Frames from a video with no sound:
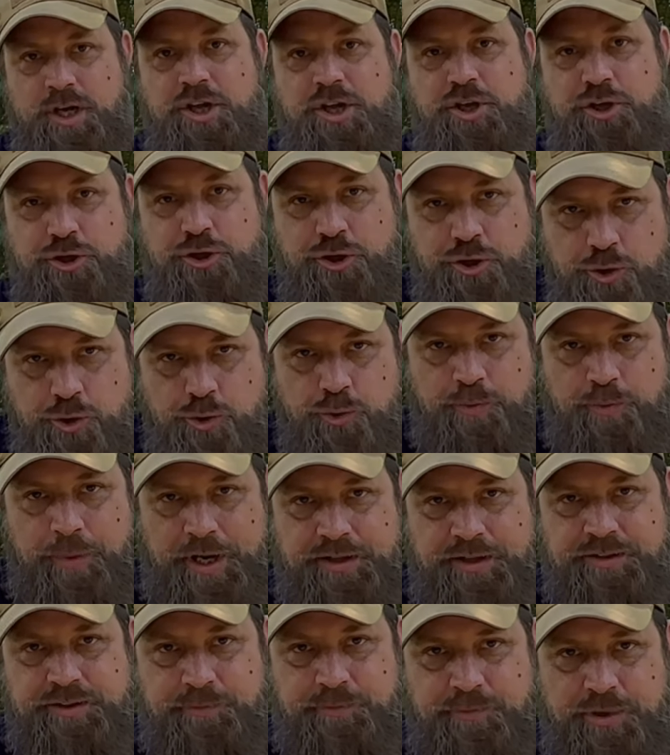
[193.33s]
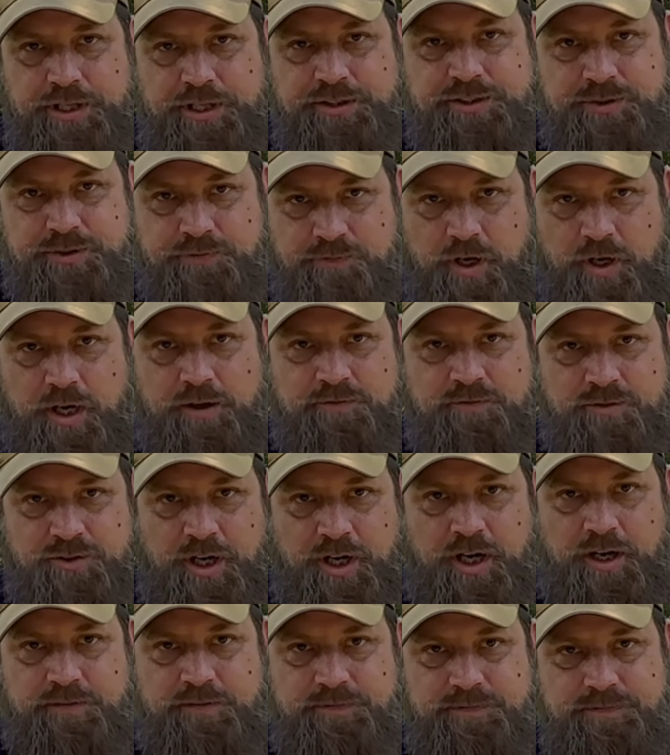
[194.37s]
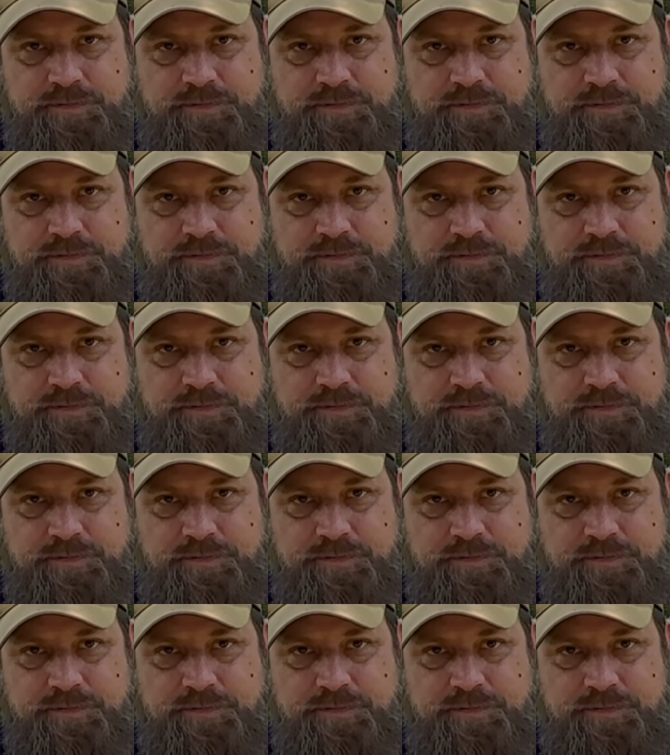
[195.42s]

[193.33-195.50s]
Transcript: You make the best survival knife.